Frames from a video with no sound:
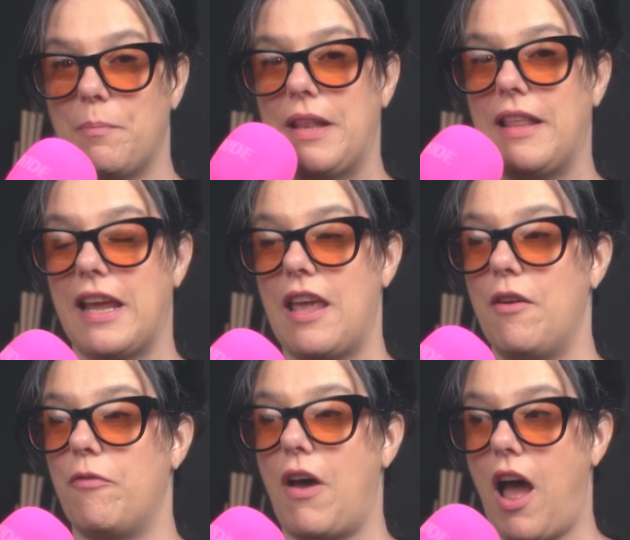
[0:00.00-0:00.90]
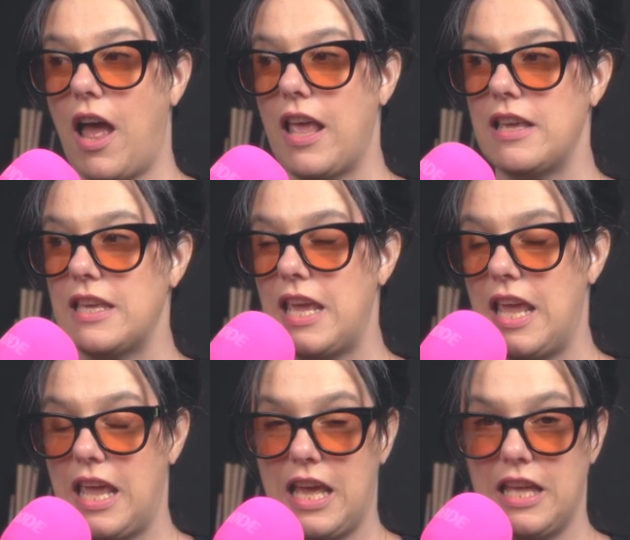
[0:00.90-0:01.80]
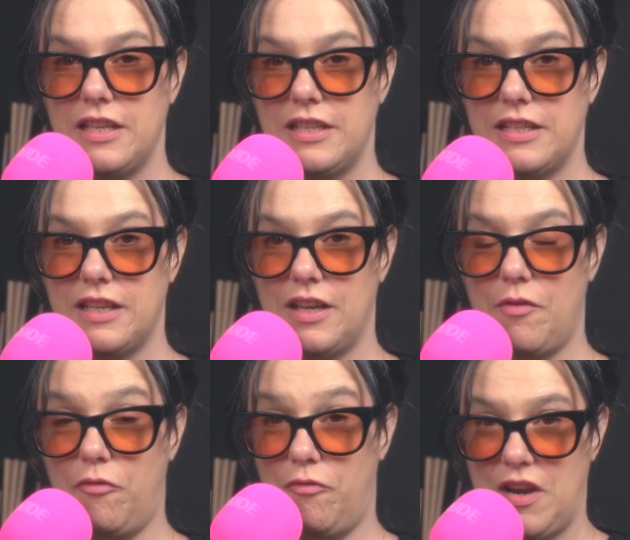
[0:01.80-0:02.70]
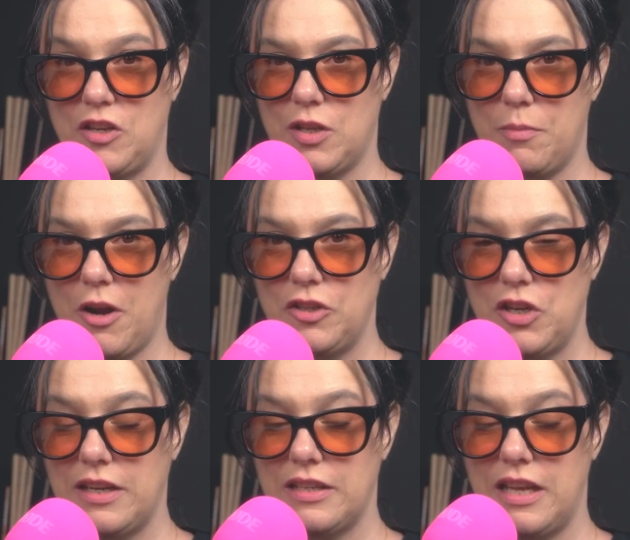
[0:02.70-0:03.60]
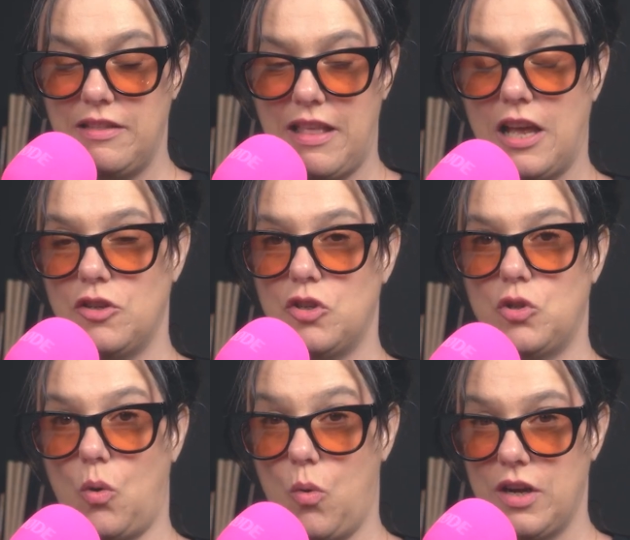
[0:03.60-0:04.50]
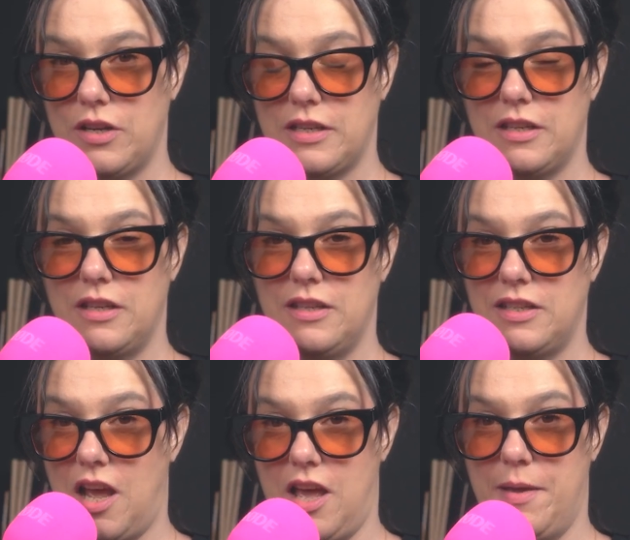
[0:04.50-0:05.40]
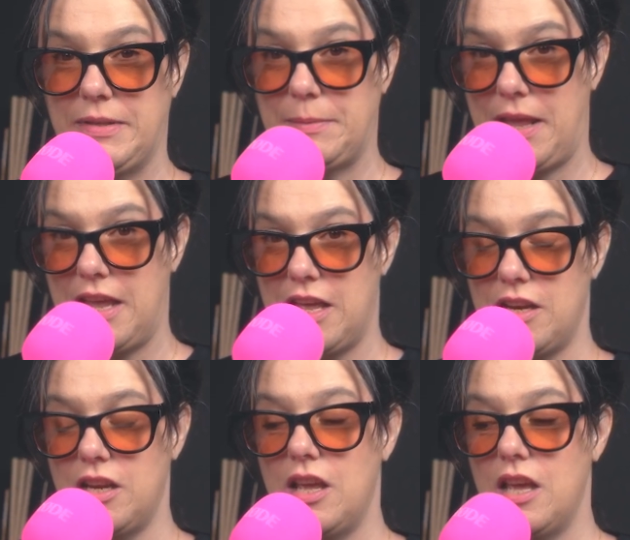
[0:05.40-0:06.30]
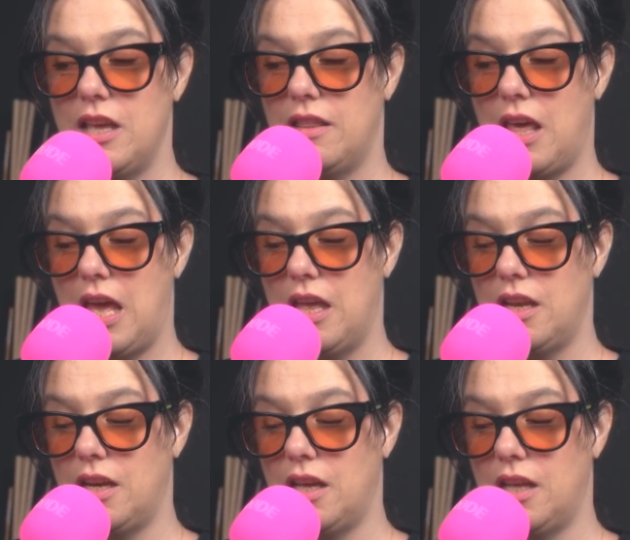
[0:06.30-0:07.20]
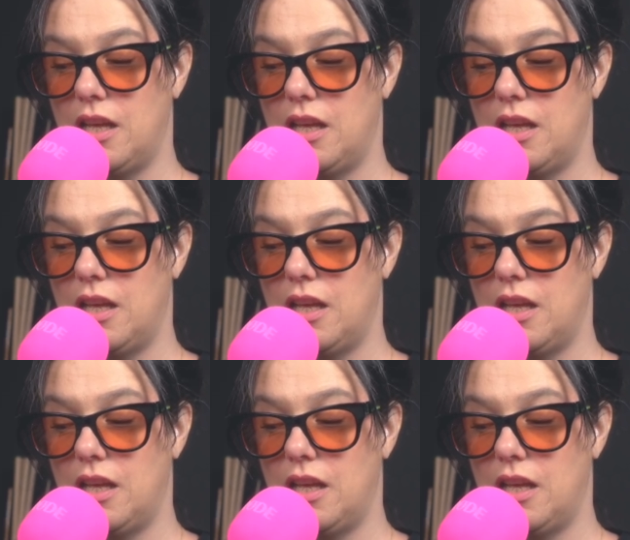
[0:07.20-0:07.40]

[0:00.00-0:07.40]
But like if I can't finish the project in that short time span, then